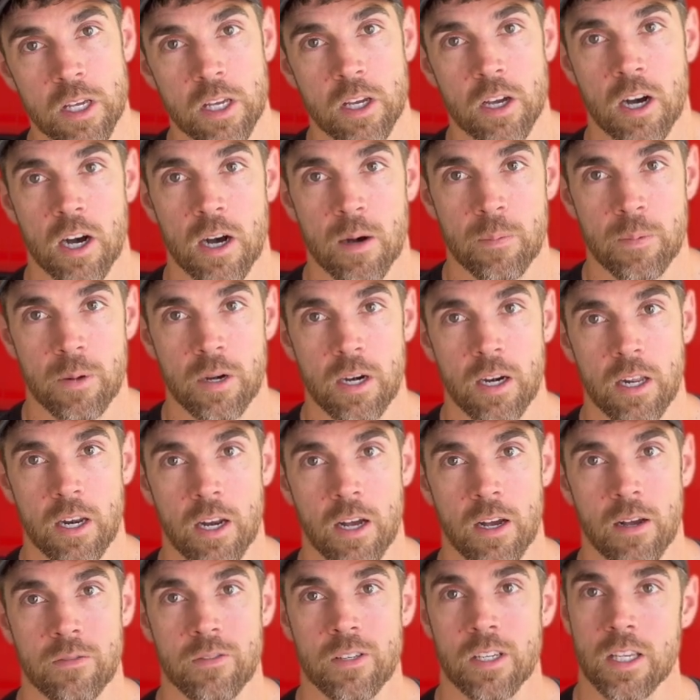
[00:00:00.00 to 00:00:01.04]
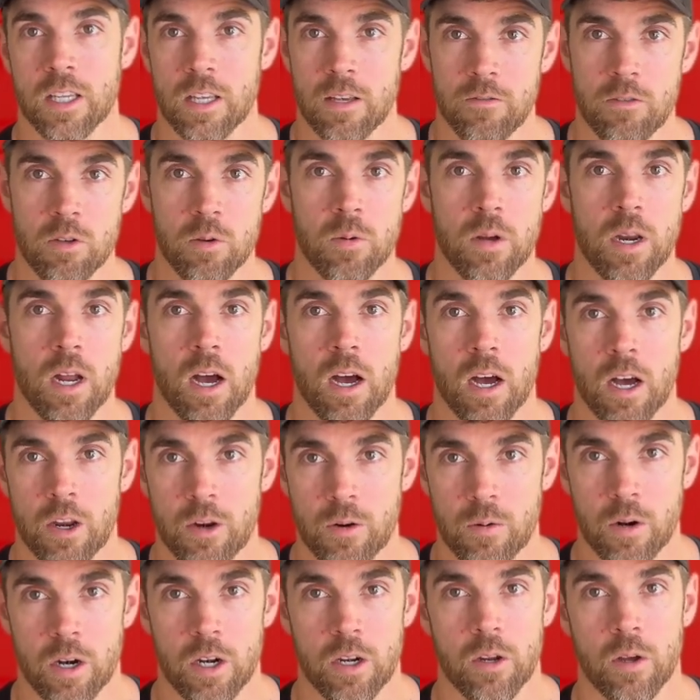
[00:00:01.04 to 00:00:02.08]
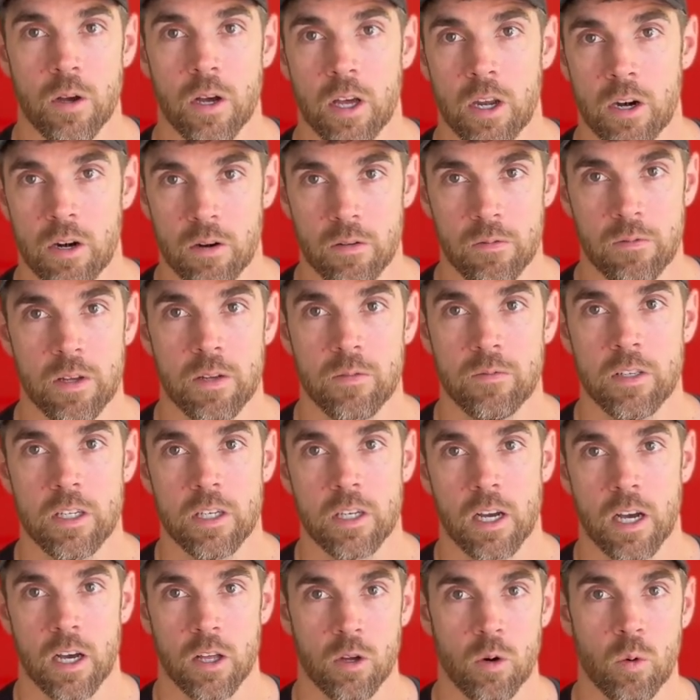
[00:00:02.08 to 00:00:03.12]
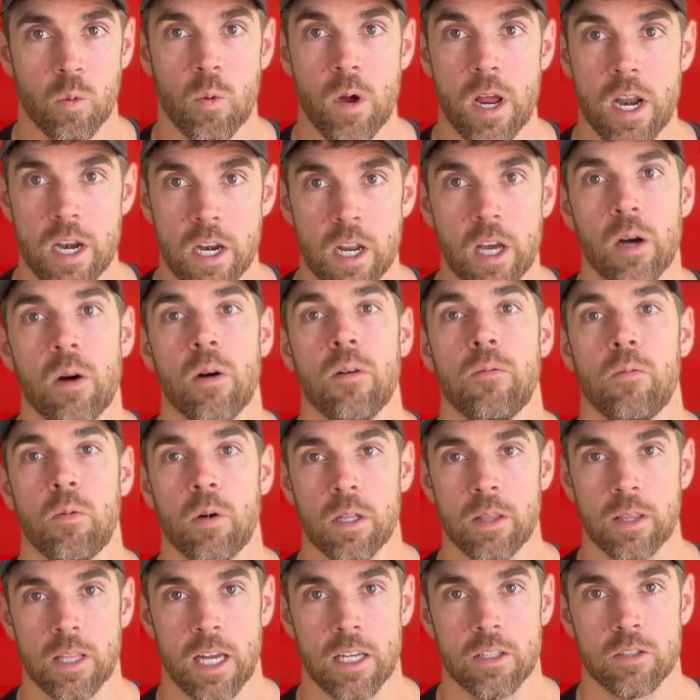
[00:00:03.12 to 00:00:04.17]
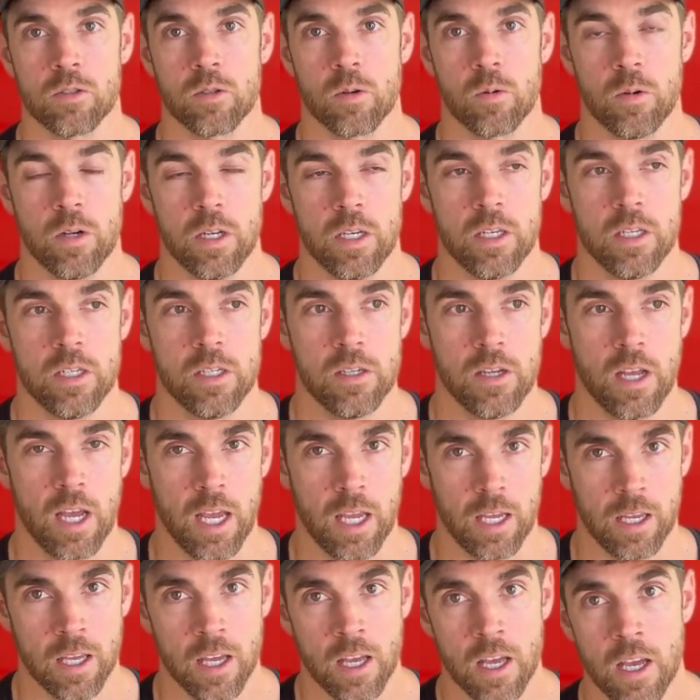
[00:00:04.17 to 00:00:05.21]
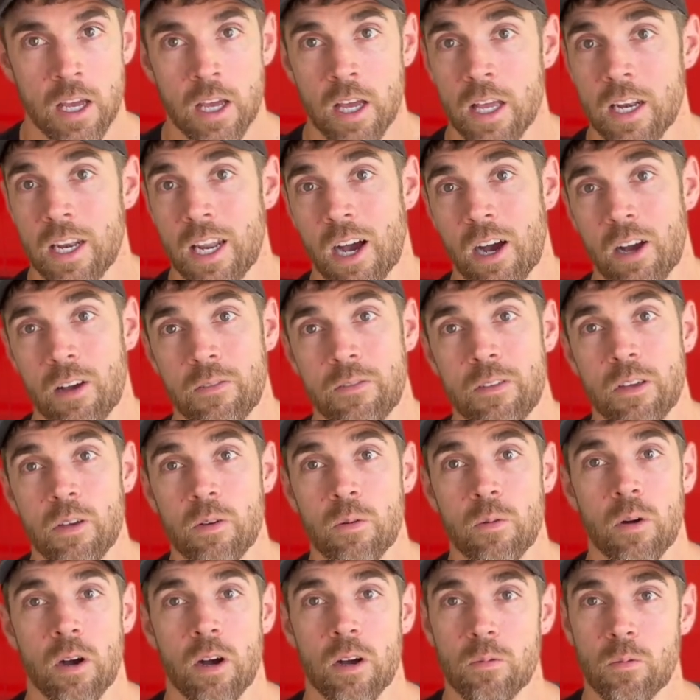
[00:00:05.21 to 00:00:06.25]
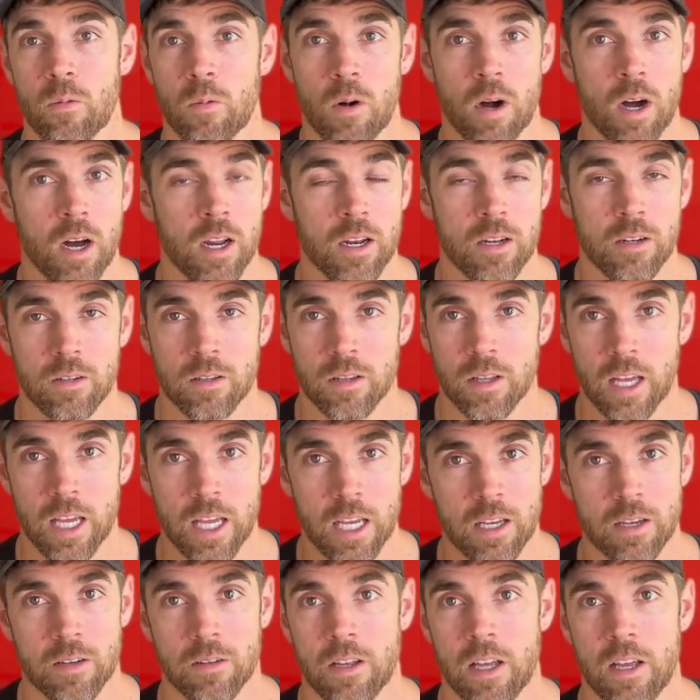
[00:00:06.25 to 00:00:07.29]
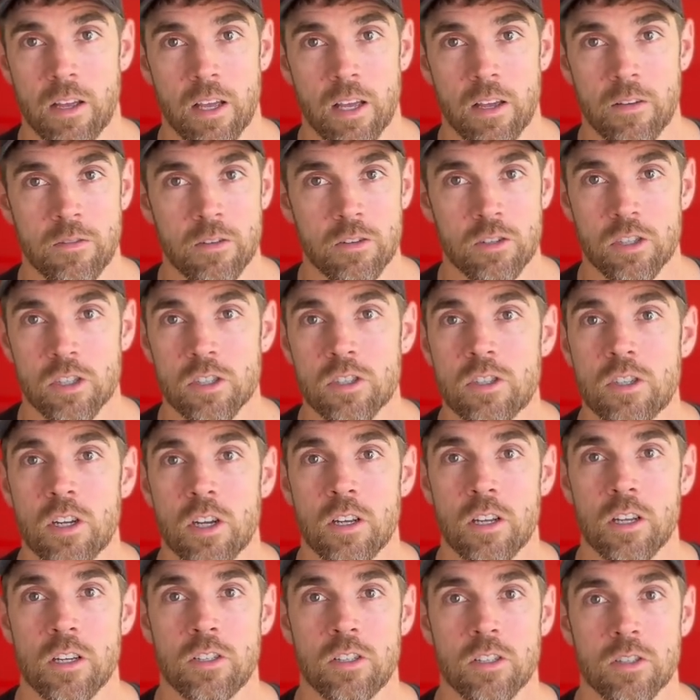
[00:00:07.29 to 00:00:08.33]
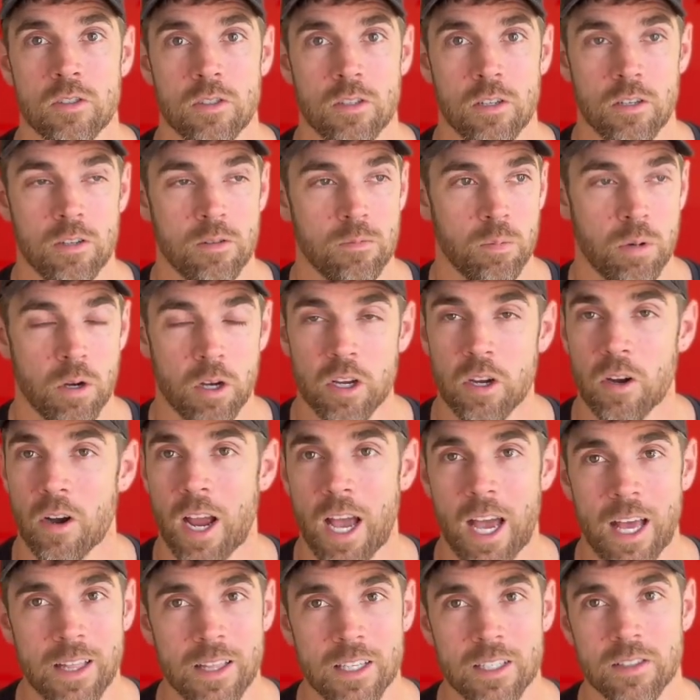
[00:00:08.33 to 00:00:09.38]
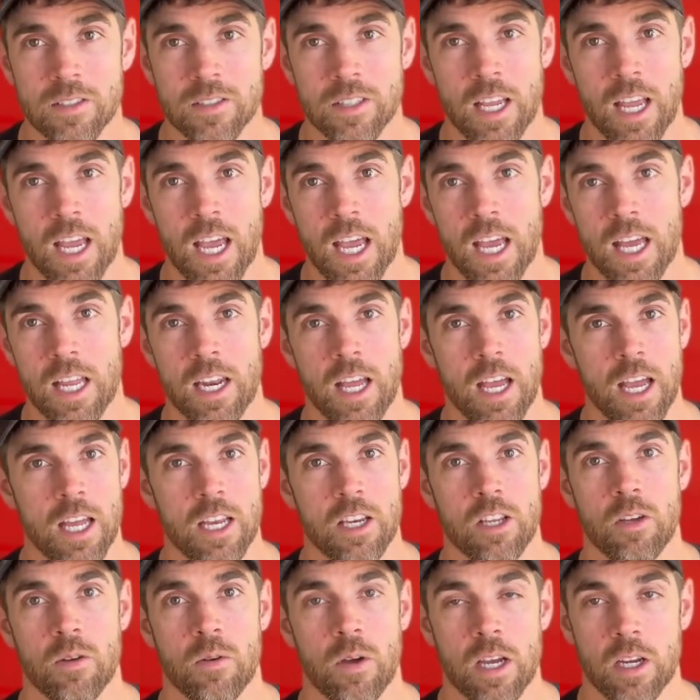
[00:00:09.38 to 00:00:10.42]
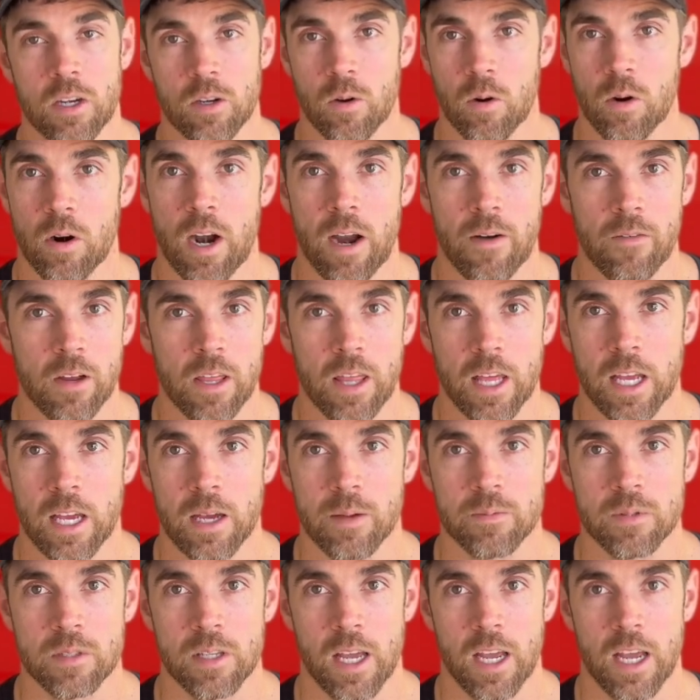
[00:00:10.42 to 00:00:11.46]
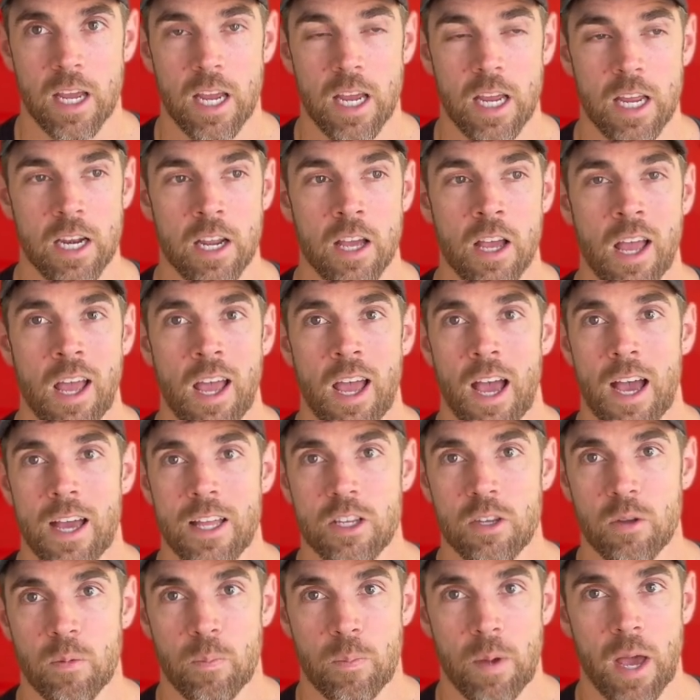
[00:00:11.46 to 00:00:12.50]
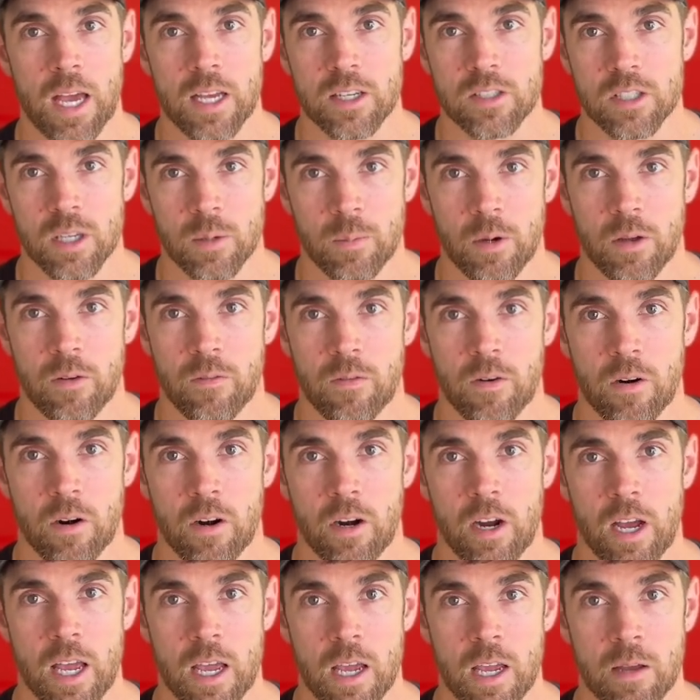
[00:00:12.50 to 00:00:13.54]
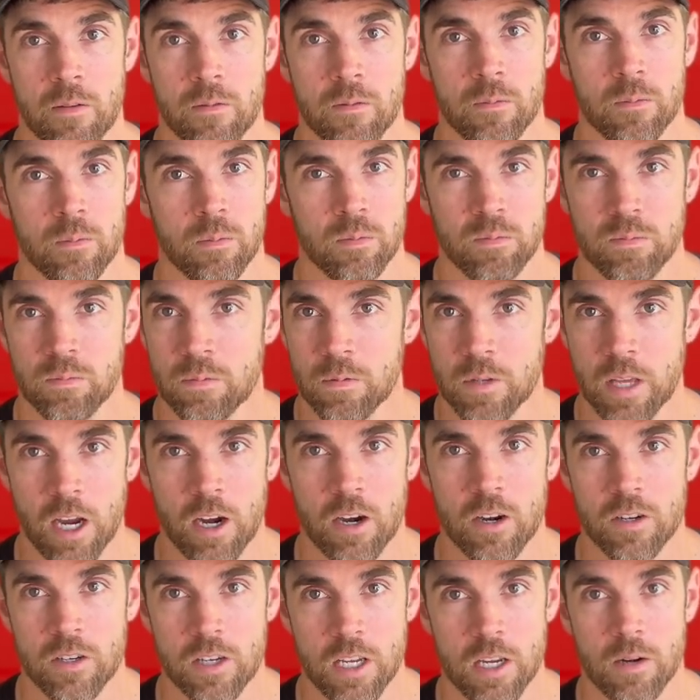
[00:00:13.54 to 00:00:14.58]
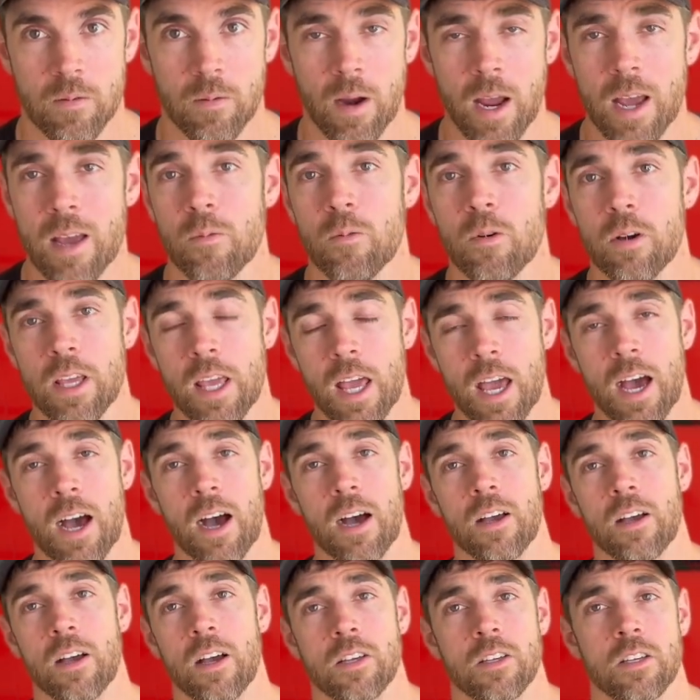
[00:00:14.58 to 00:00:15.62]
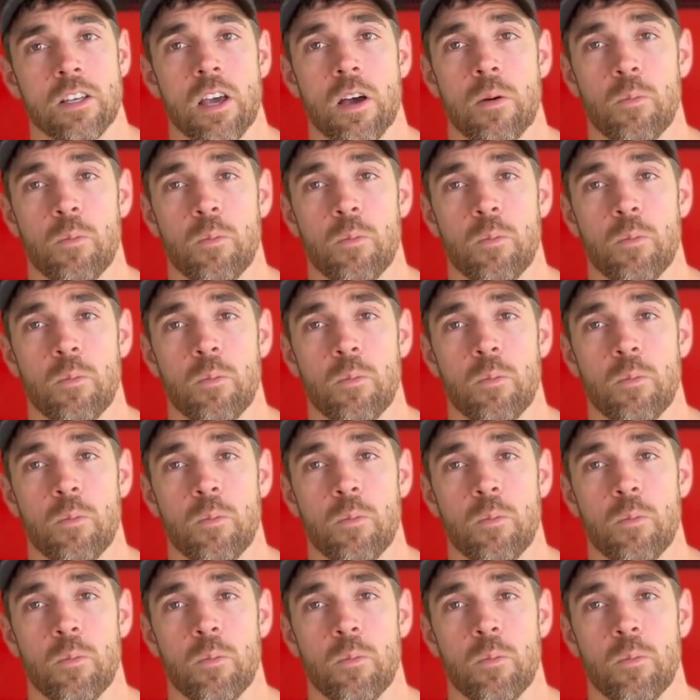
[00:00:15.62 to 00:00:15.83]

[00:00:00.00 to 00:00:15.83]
competent enough to give you a $100 to $150 window of what that's going to take. Now, if you want, like, if you just put your head in the sand and you ignore everything I'm saying and you beg someone for a guaranteed rate, well, yeah,